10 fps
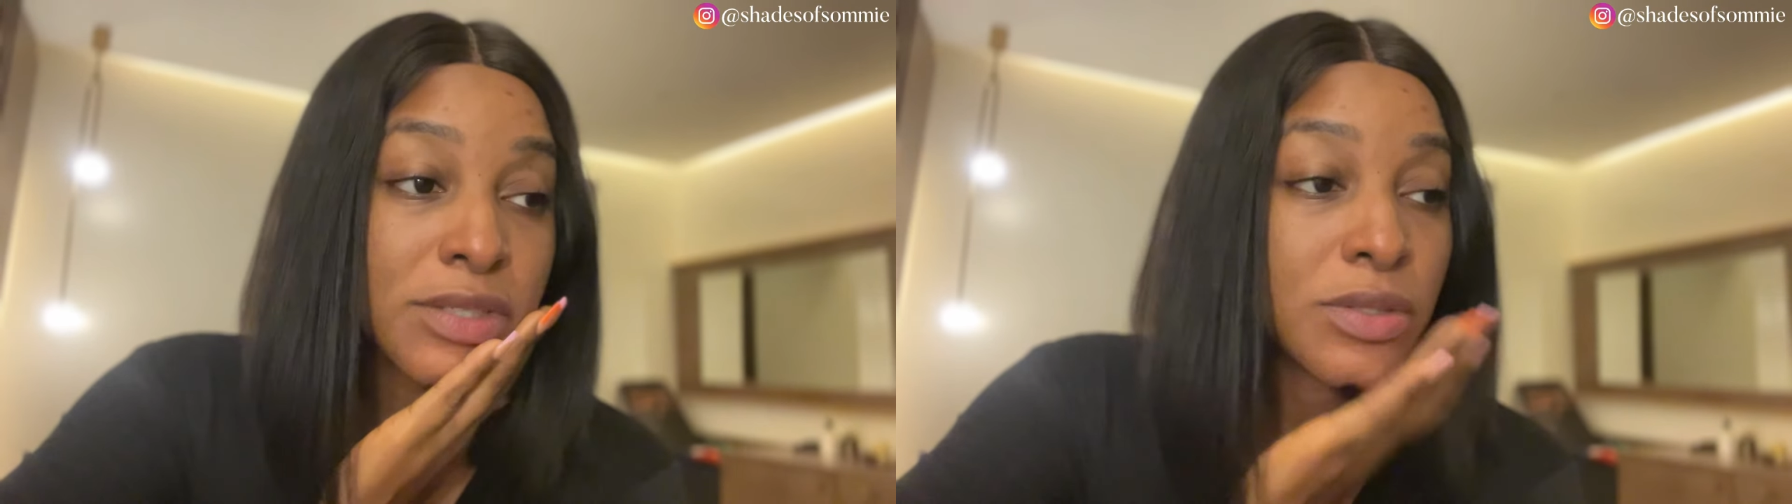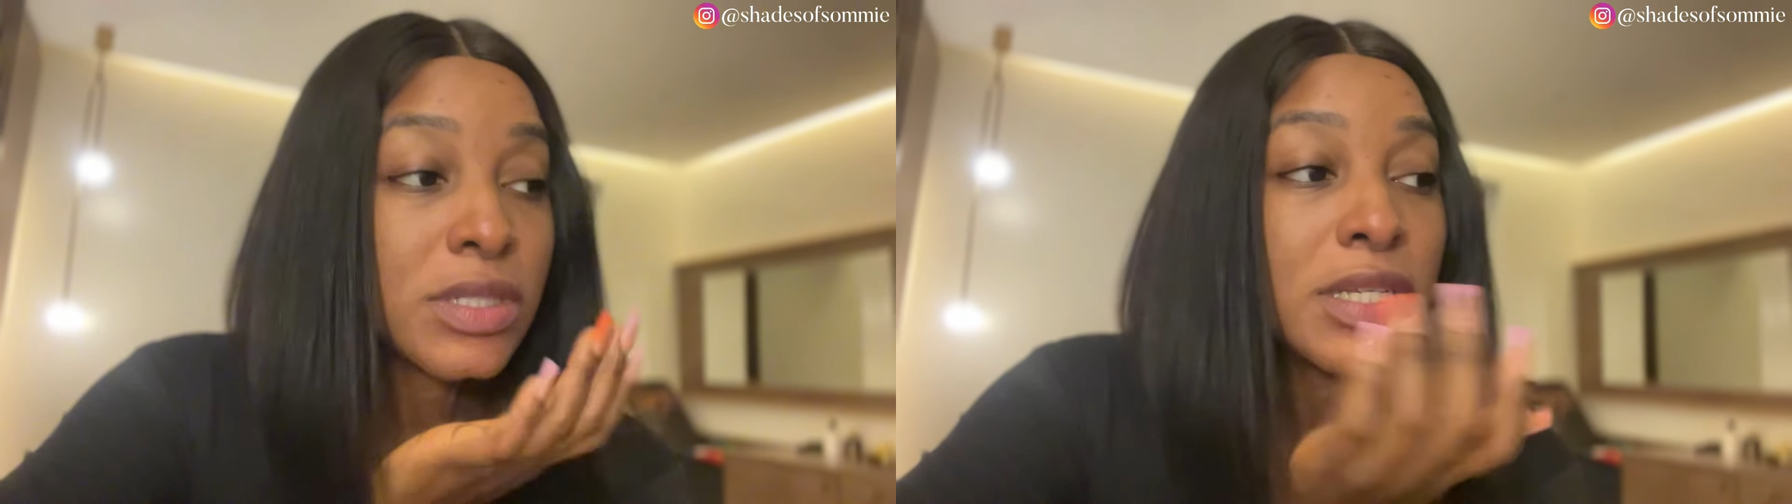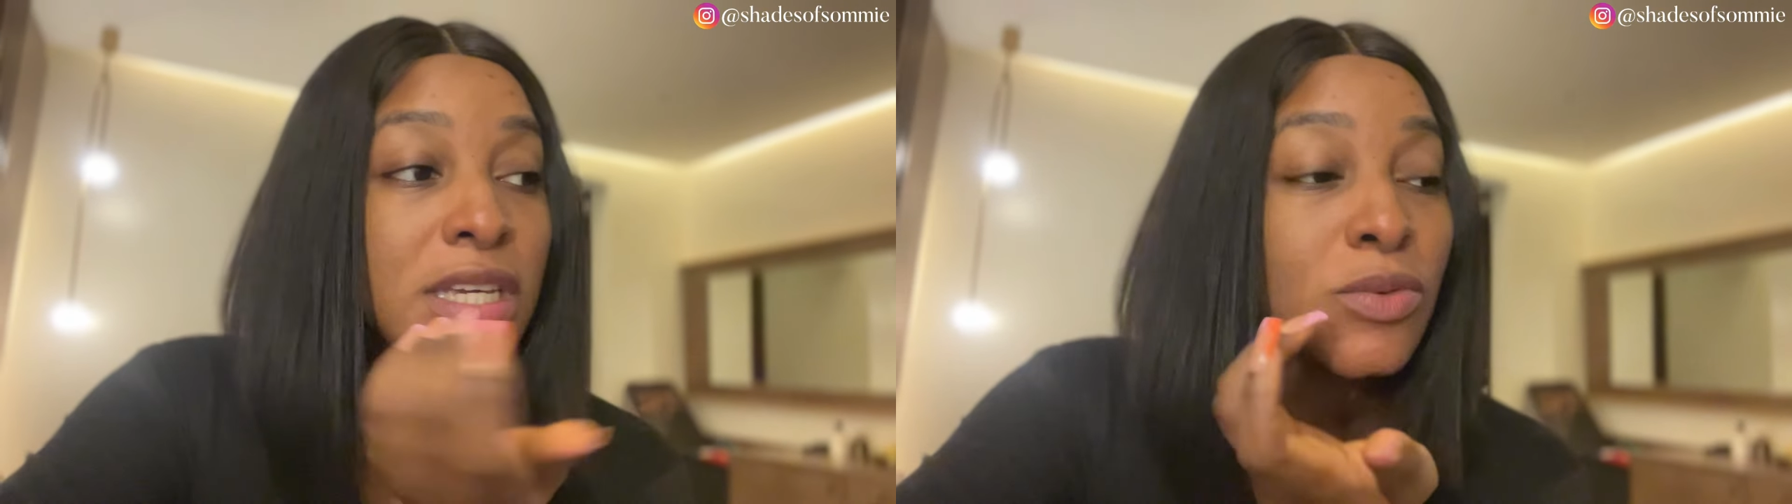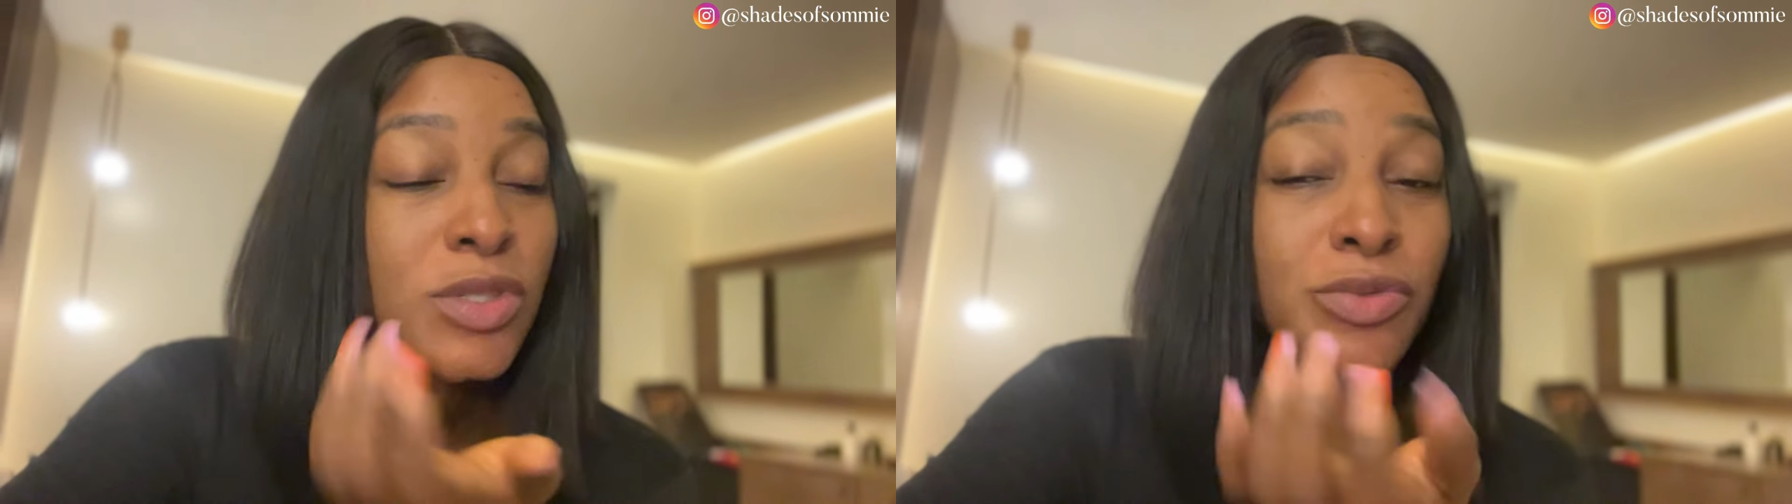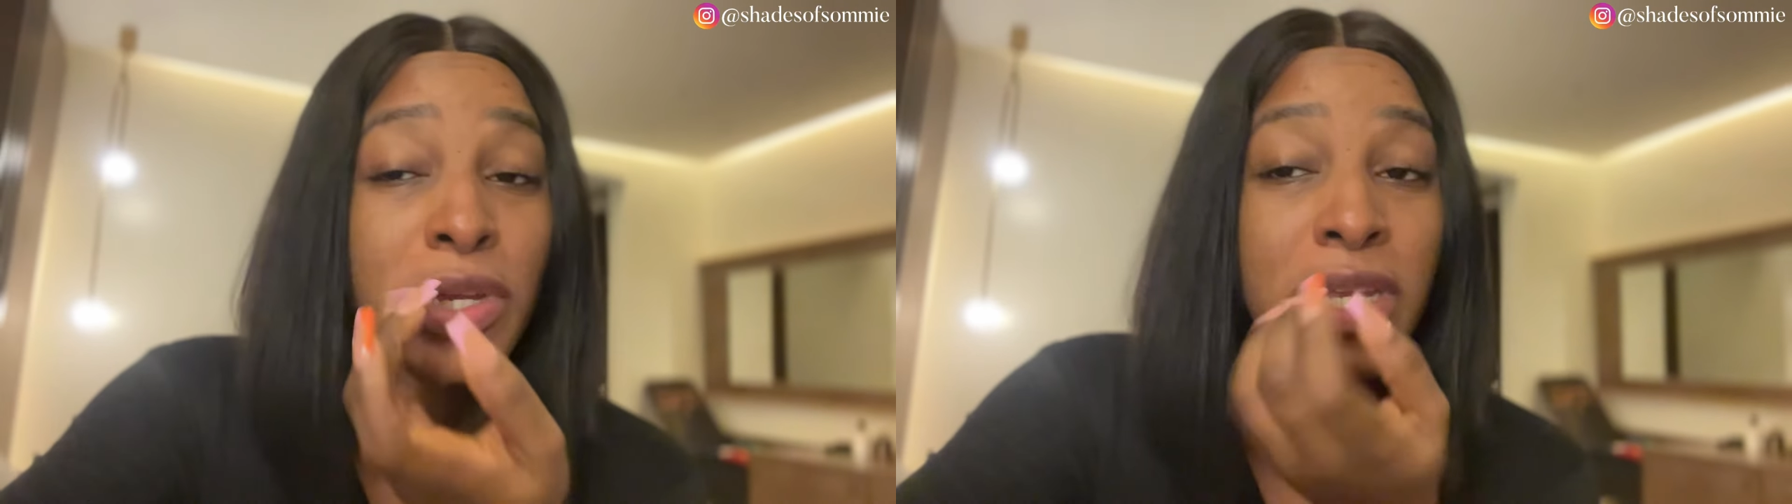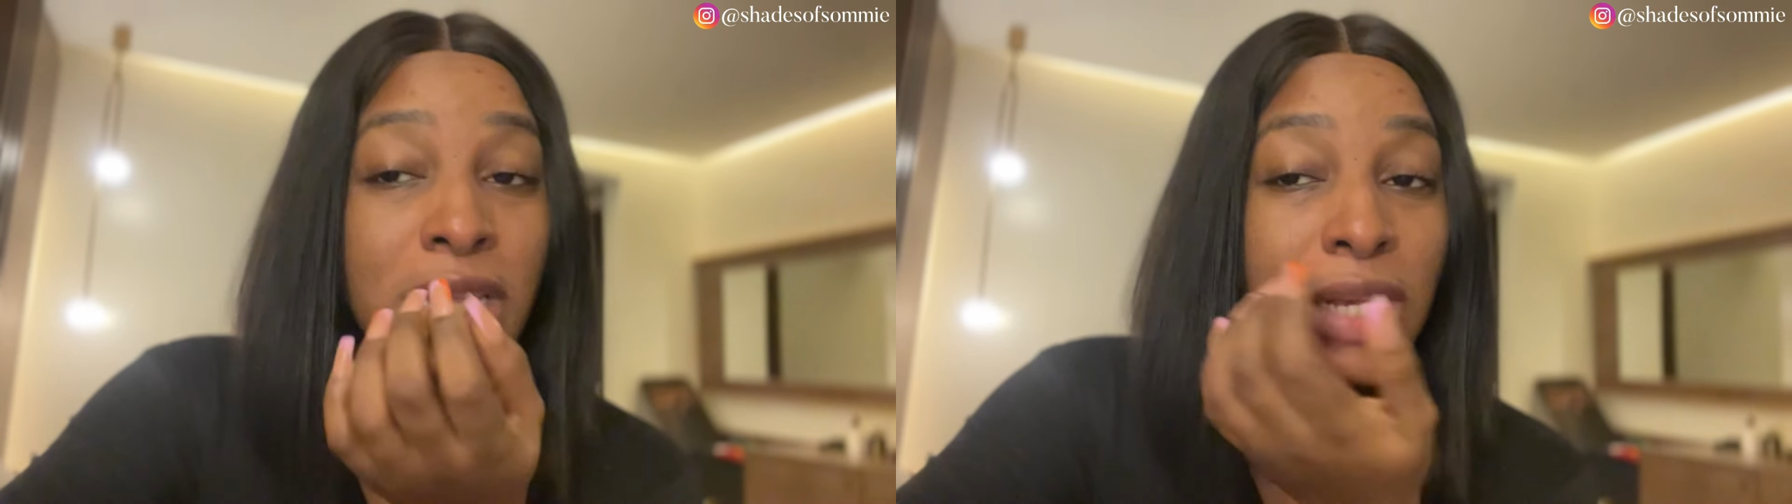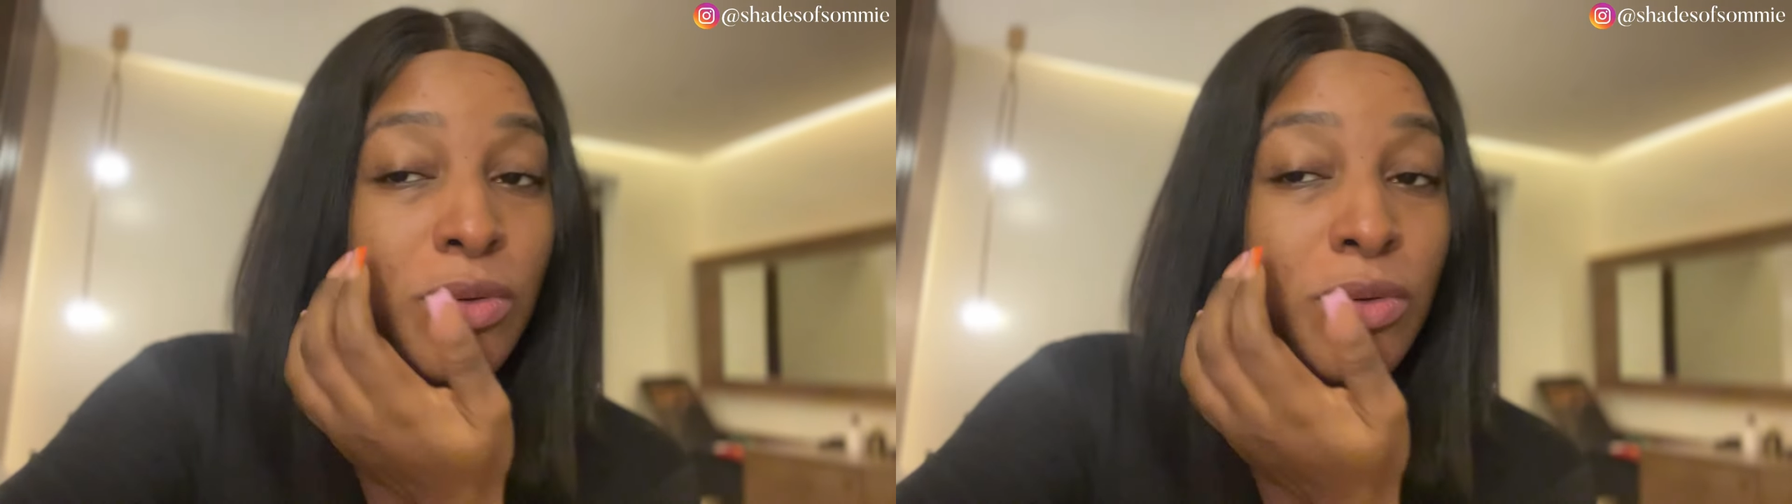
Today was raining,